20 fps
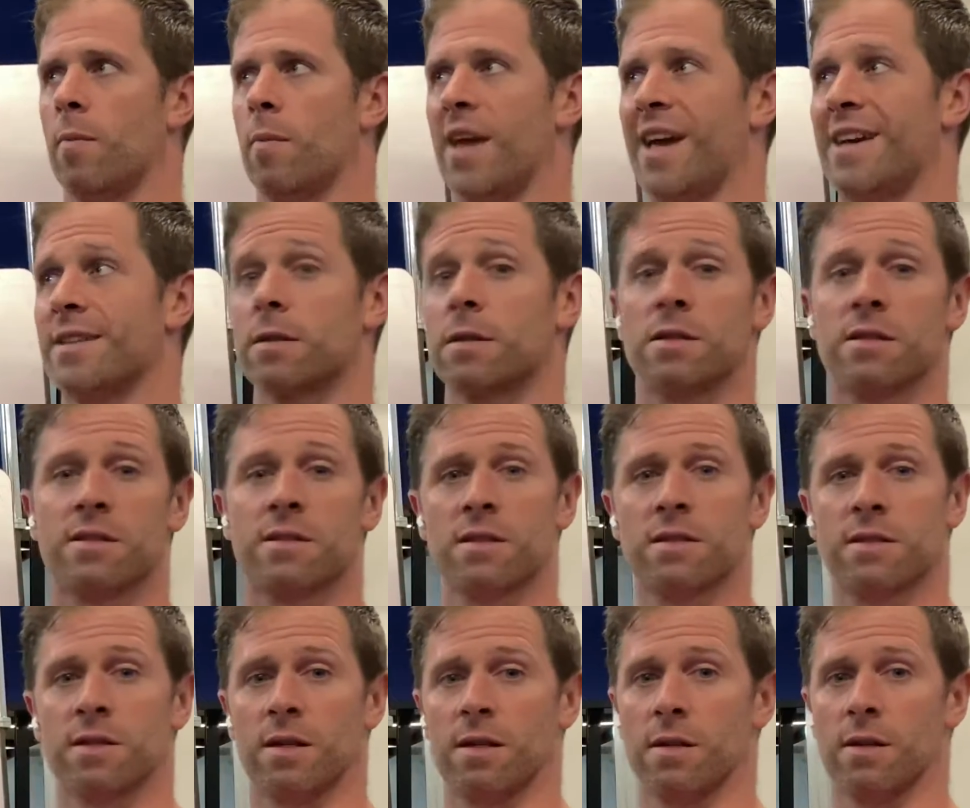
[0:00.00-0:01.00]
as
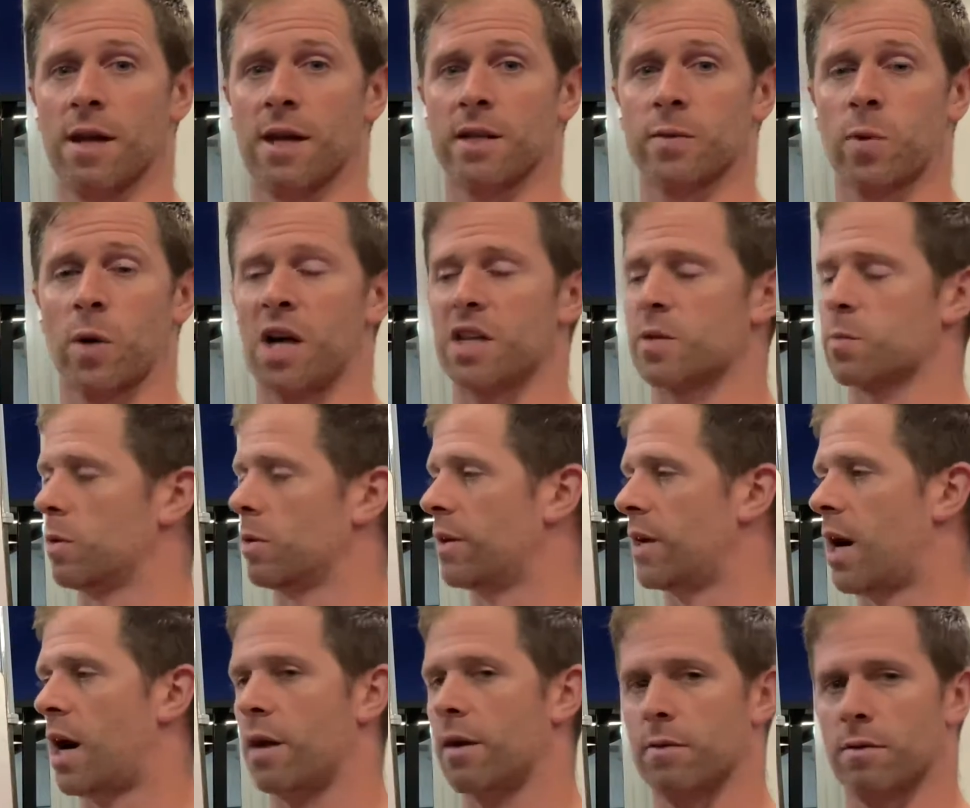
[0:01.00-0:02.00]
consistent as possible,
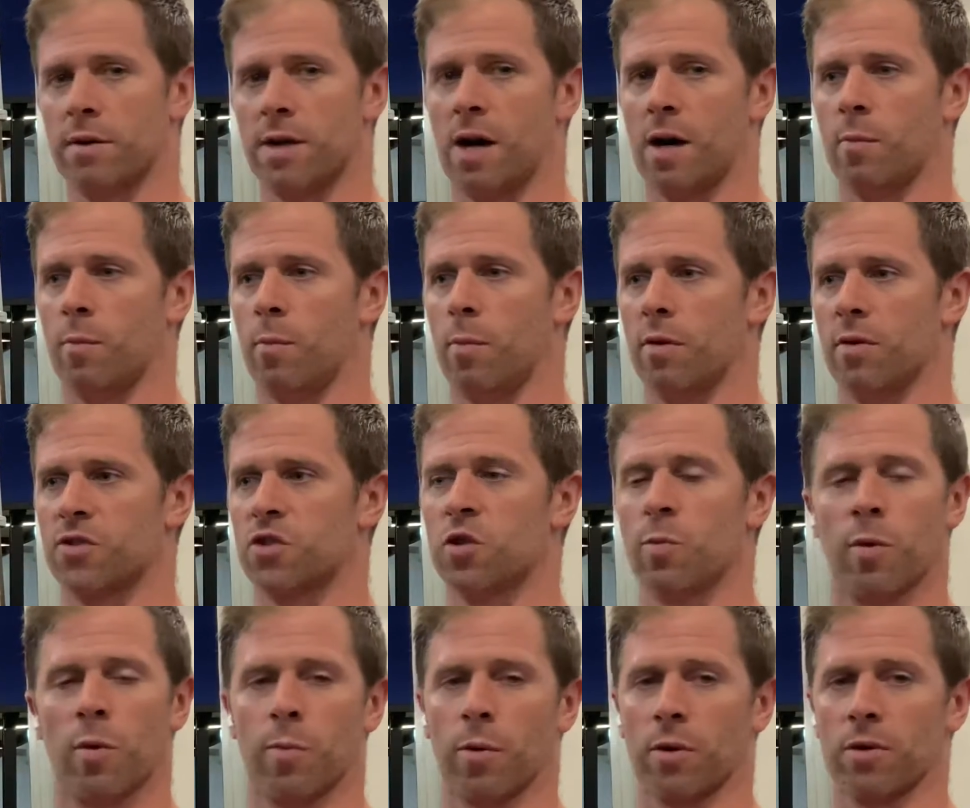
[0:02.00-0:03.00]
not
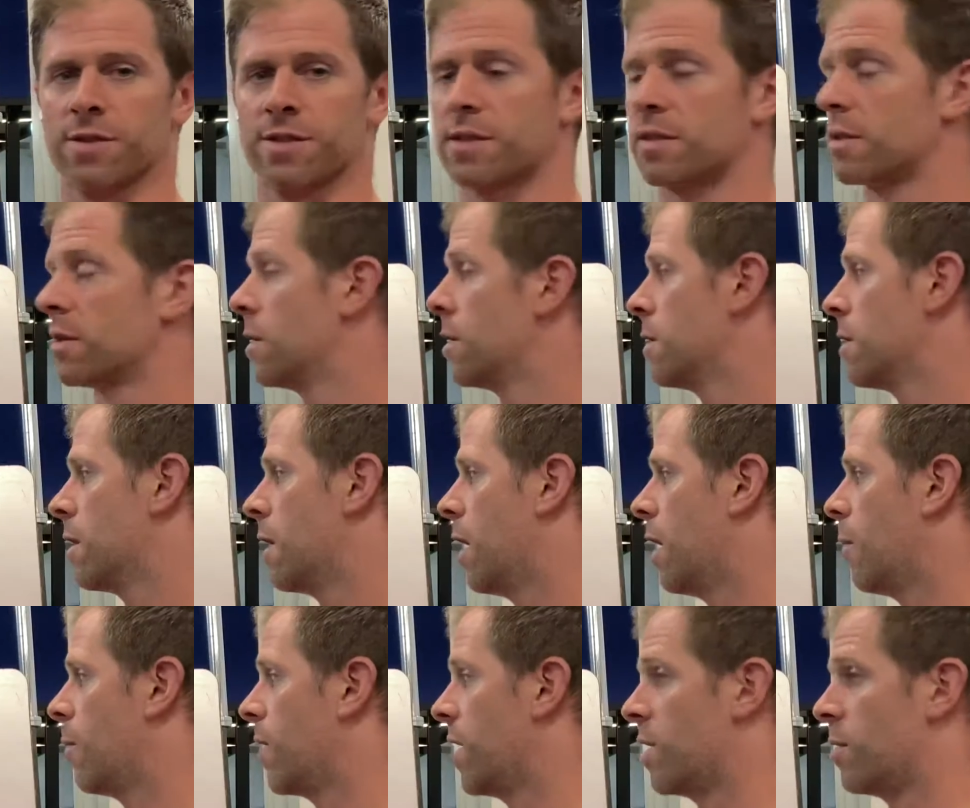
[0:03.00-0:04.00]
super bursts,
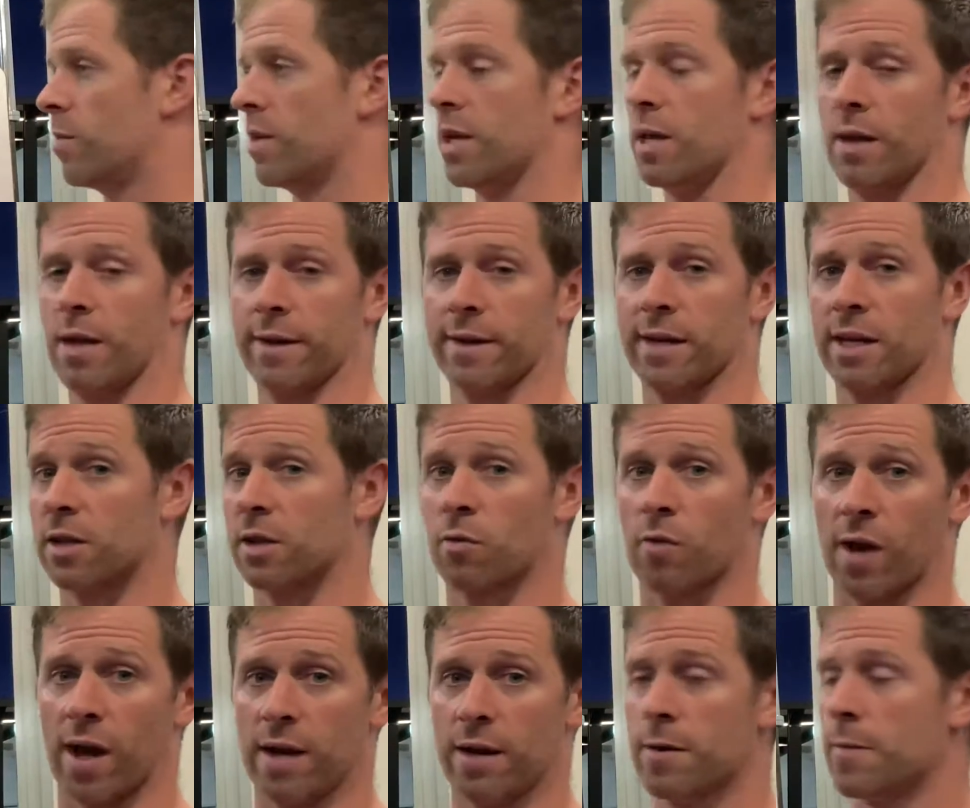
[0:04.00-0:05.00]
and be like in the
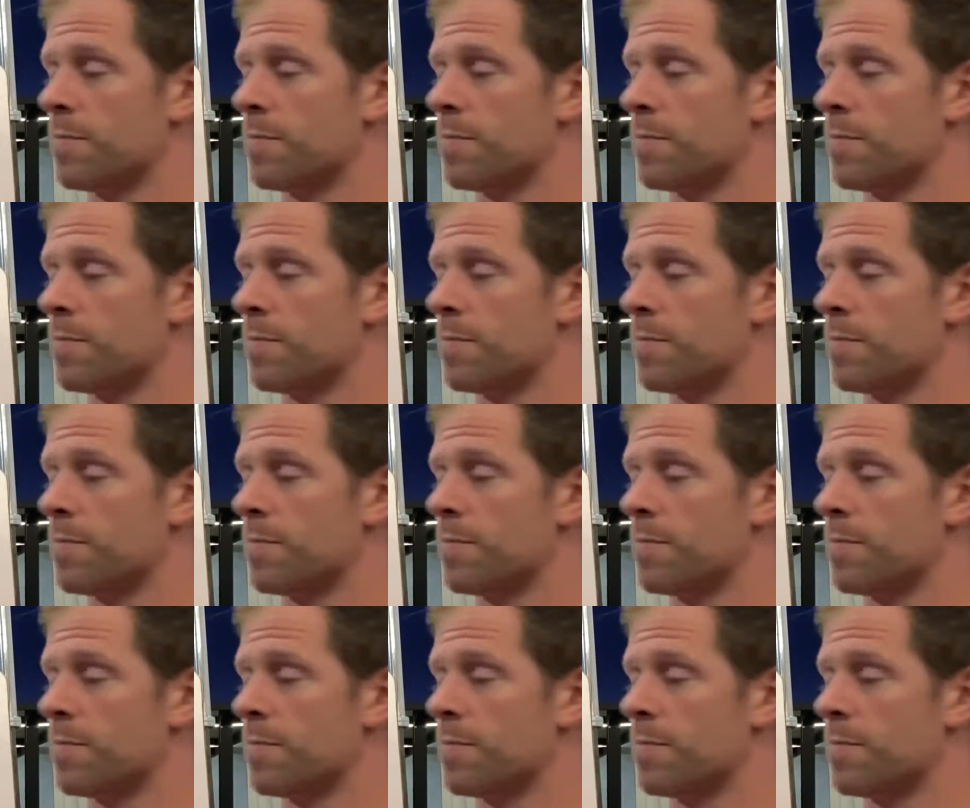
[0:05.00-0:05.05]
red,